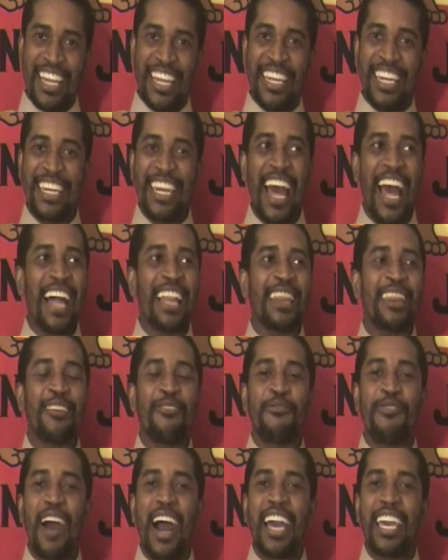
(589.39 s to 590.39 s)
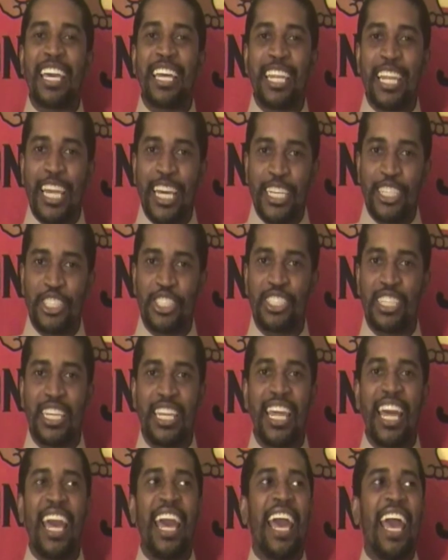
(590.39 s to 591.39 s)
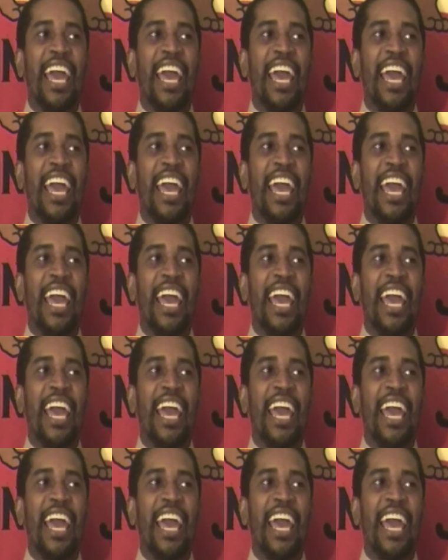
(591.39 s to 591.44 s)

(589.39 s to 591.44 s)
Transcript: not the violation